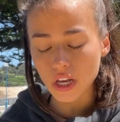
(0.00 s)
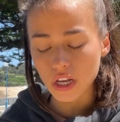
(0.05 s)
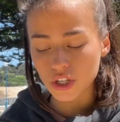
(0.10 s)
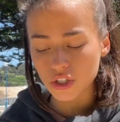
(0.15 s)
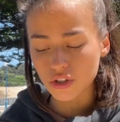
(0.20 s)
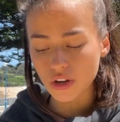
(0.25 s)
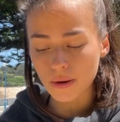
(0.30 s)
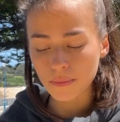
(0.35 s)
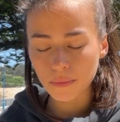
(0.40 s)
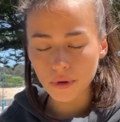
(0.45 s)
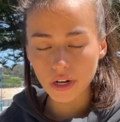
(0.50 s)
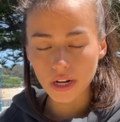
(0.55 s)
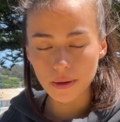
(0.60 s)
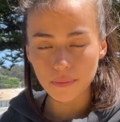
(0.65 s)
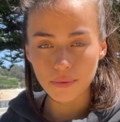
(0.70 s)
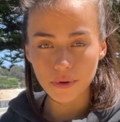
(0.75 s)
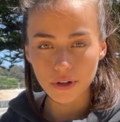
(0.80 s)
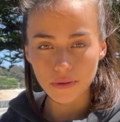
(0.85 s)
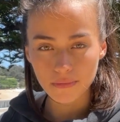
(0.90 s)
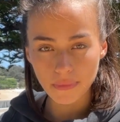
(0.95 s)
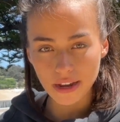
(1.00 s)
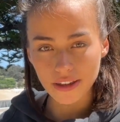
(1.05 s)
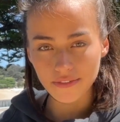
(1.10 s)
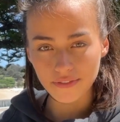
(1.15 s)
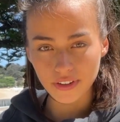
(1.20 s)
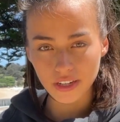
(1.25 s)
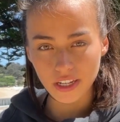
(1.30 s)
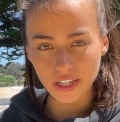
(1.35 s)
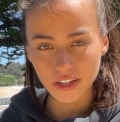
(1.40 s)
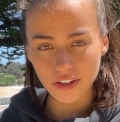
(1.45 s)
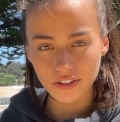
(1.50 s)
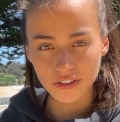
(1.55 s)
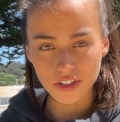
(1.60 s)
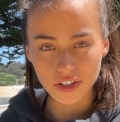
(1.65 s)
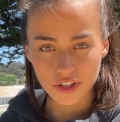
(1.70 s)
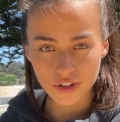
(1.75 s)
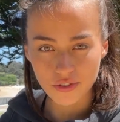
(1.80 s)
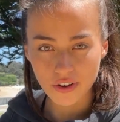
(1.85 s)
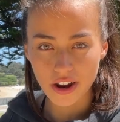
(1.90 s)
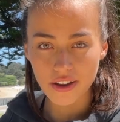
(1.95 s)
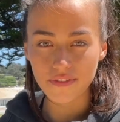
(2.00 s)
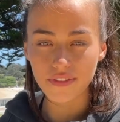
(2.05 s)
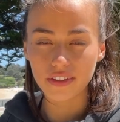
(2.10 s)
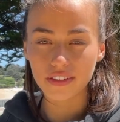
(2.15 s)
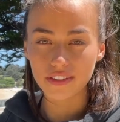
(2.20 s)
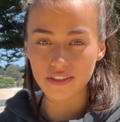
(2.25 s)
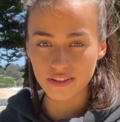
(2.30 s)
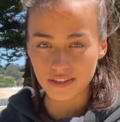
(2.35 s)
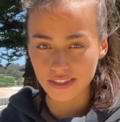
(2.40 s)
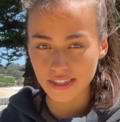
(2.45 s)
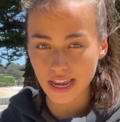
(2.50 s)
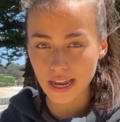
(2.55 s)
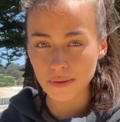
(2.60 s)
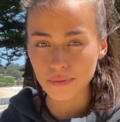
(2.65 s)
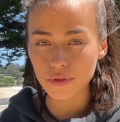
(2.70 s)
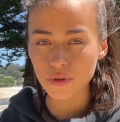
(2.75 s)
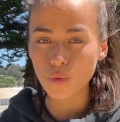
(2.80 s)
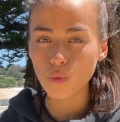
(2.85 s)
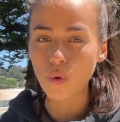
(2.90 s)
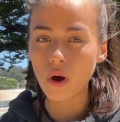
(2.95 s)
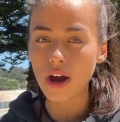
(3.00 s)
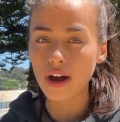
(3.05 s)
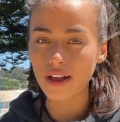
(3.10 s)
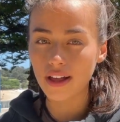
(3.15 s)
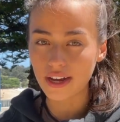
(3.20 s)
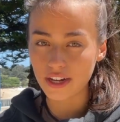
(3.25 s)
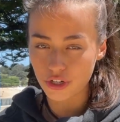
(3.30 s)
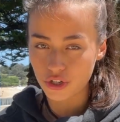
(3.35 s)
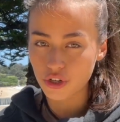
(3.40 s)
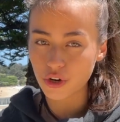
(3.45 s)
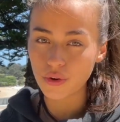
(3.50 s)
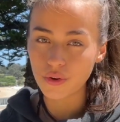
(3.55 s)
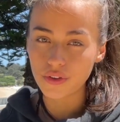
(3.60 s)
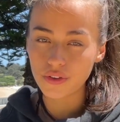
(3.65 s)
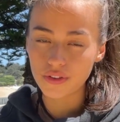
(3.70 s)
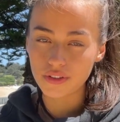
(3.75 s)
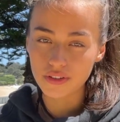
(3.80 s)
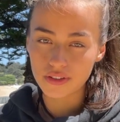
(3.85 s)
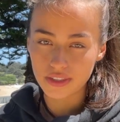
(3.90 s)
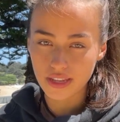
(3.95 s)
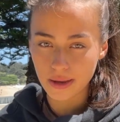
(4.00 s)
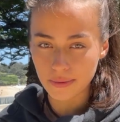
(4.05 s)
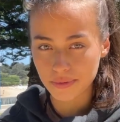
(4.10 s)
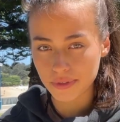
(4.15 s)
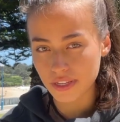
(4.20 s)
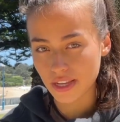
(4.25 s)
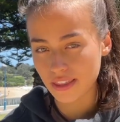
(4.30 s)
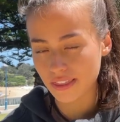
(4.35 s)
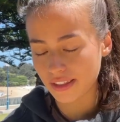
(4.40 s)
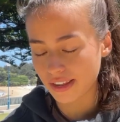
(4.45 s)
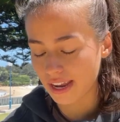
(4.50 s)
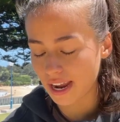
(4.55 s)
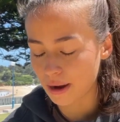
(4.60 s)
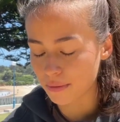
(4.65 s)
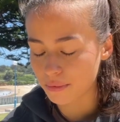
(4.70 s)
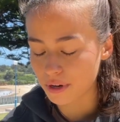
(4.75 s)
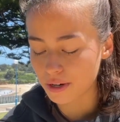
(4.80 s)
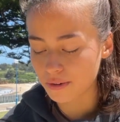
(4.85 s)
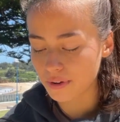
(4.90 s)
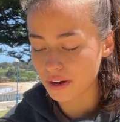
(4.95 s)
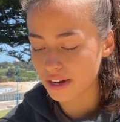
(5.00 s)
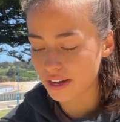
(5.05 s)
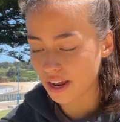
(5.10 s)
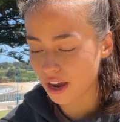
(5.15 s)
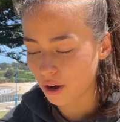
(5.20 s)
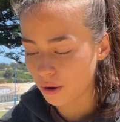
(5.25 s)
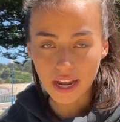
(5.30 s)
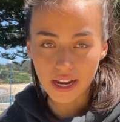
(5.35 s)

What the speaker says: So I'm gonna put my video describing the steps while I show you the steps in the camera right now.